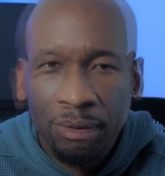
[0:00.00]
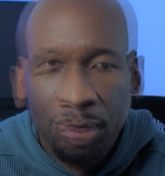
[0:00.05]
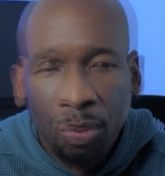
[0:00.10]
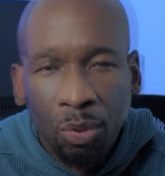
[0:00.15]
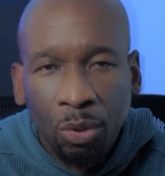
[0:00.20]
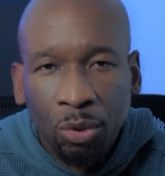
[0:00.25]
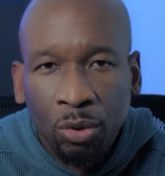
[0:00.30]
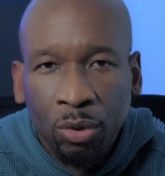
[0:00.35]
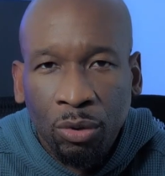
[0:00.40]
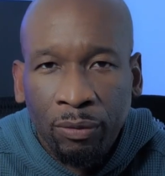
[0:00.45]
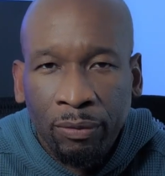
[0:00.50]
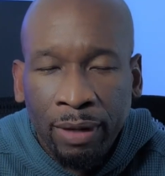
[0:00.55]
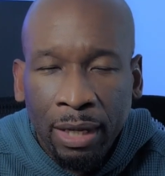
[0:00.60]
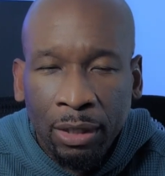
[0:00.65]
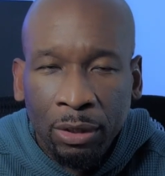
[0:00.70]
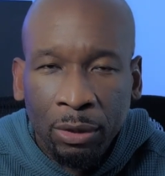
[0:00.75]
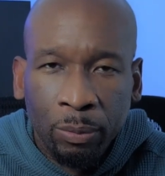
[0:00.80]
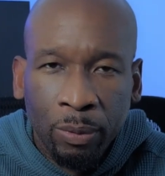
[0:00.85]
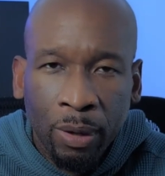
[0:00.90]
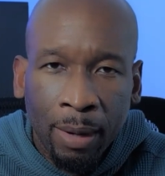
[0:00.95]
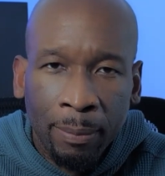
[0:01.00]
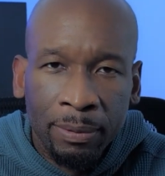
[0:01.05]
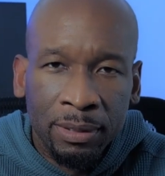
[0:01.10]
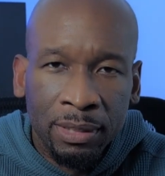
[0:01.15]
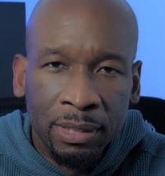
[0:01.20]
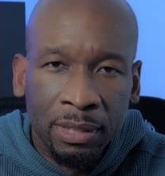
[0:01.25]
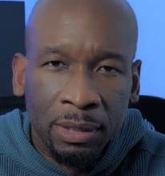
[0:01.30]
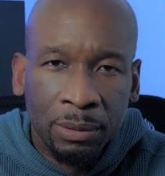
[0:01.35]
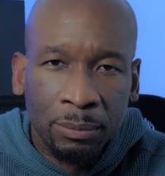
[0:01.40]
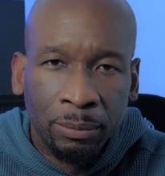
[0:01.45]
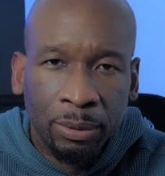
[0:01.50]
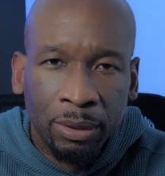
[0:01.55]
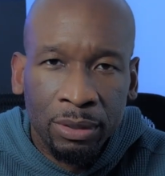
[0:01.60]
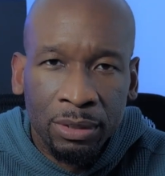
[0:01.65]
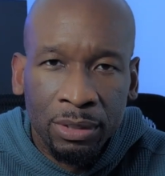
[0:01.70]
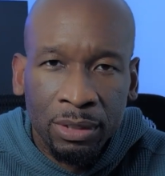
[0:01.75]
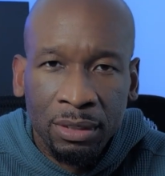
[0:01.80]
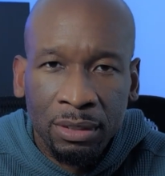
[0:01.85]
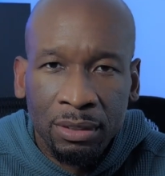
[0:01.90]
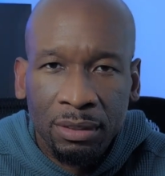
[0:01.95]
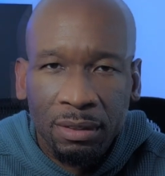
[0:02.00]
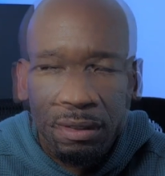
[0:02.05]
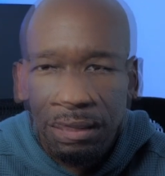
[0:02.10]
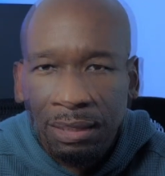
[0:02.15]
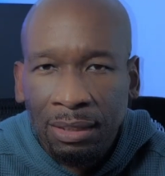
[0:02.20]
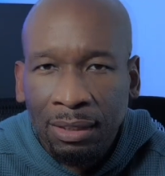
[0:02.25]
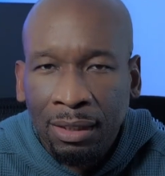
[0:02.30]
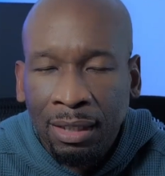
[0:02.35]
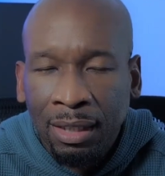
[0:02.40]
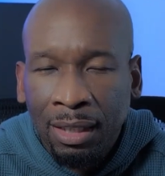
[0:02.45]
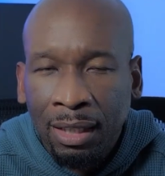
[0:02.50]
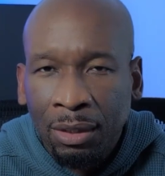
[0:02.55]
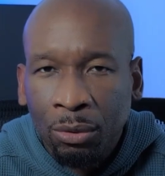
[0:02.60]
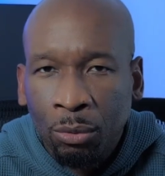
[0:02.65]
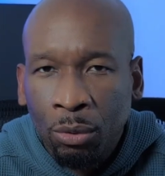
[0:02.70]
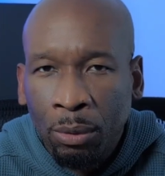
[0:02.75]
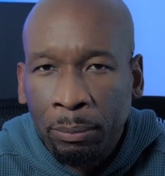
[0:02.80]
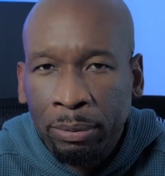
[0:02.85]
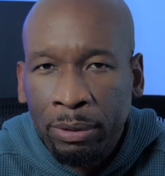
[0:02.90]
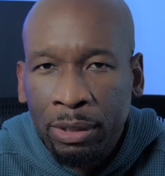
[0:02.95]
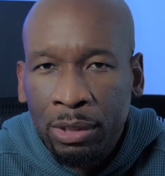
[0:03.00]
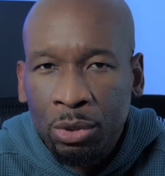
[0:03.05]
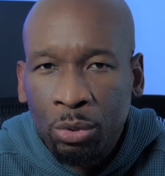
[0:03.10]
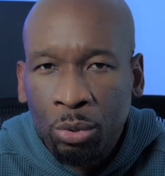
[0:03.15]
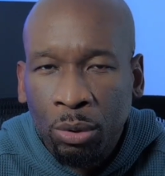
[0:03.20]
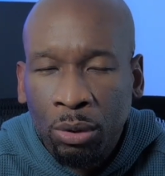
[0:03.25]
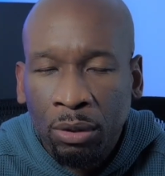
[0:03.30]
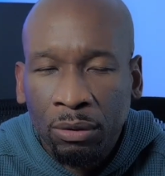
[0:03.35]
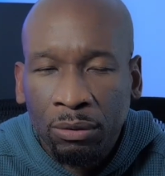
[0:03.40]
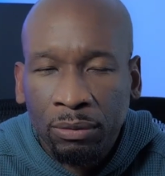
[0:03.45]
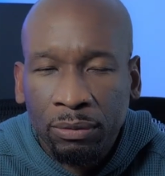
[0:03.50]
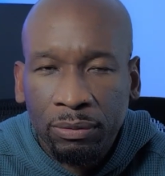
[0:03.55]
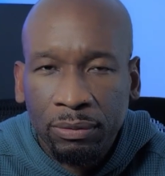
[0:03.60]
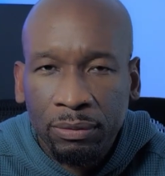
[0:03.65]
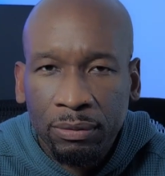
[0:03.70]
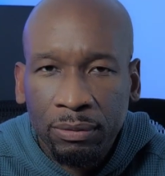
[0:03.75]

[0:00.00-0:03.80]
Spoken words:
Or are you a value proposition person looking at the OnePlus 12?